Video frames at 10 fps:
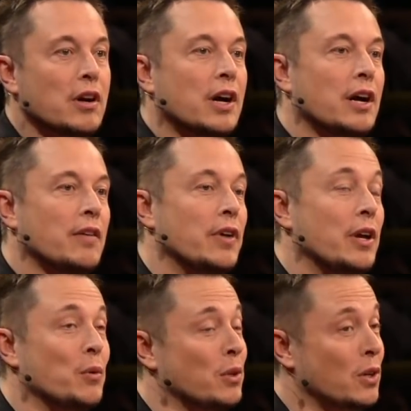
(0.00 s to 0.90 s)

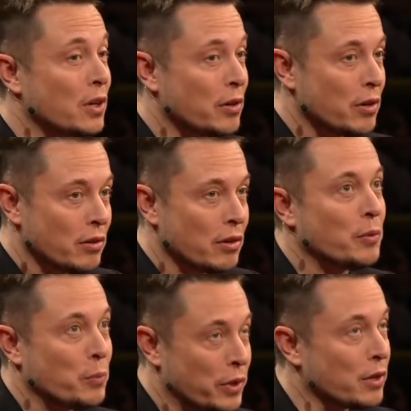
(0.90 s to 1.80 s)

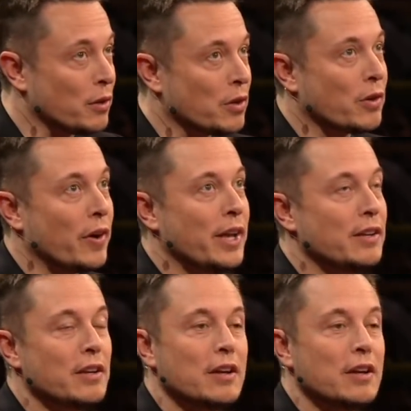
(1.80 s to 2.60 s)
We think it will look great,